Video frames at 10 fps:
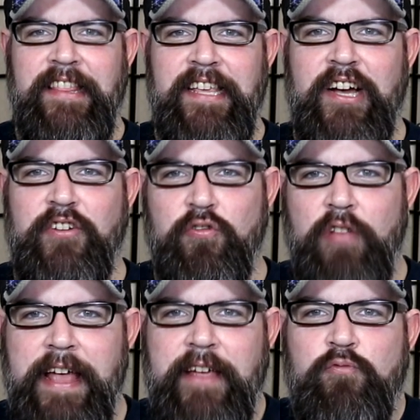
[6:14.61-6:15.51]
the
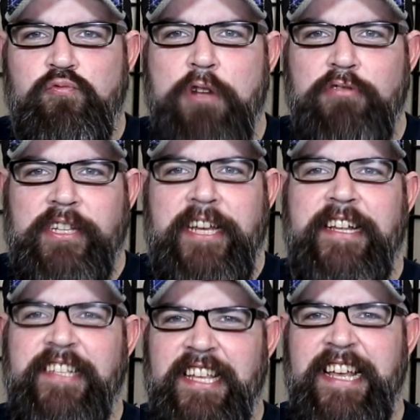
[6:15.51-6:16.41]
underlying roastiness.